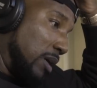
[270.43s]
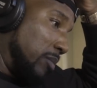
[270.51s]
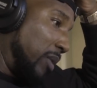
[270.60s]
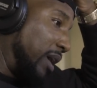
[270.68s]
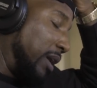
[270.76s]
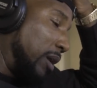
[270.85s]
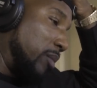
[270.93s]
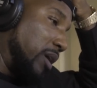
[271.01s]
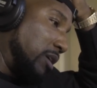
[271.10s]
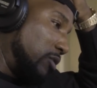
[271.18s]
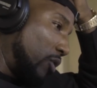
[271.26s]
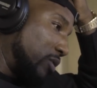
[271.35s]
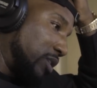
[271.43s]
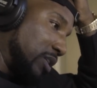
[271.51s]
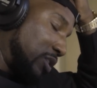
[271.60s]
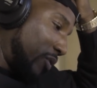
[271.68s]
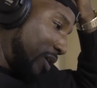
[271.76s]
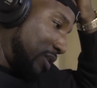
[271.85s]
Man, I mean,
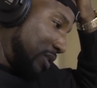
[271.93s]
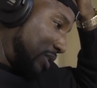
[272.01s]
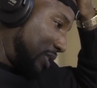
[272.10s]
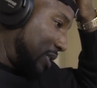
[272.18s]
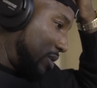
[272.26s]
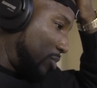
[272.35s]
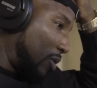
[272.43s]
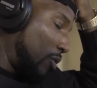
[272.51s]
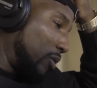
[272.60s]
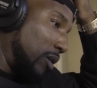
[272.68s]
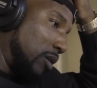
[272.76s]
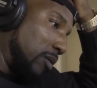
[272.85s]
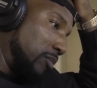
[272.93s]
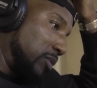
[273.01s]
it's crazy to see, bro.